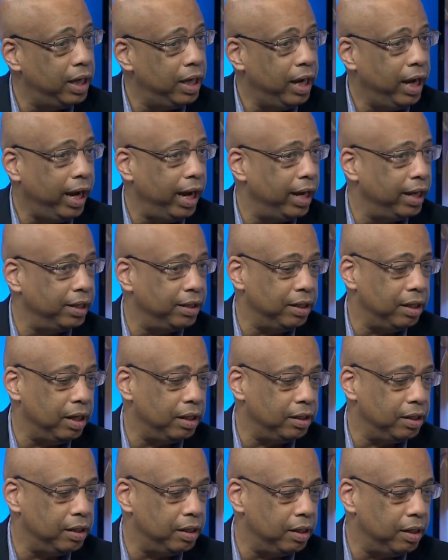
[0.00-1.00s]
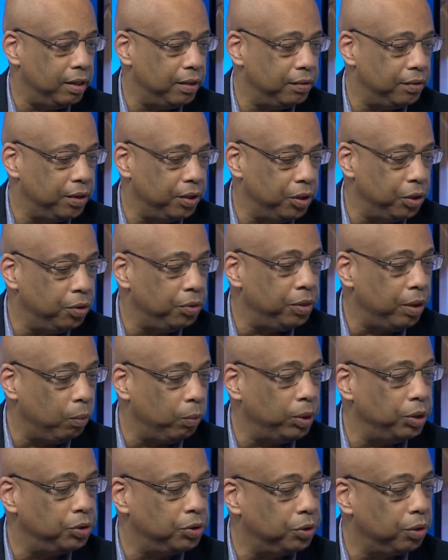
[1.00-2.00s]
And the the youth that
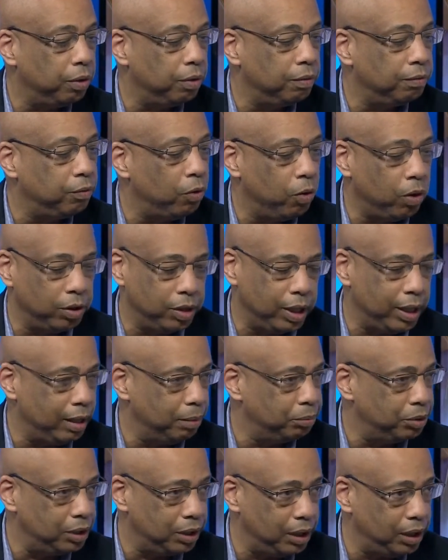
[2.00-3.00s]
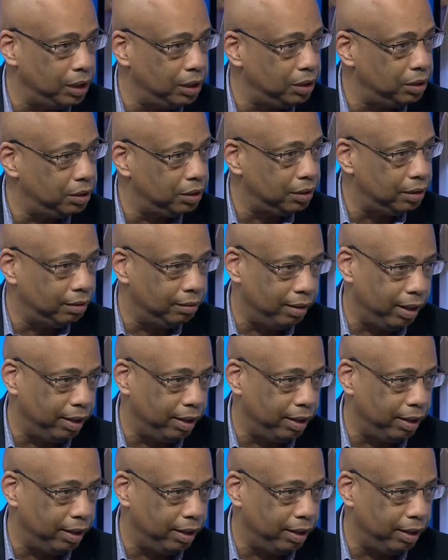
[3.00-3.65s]
we serve or the MCs. They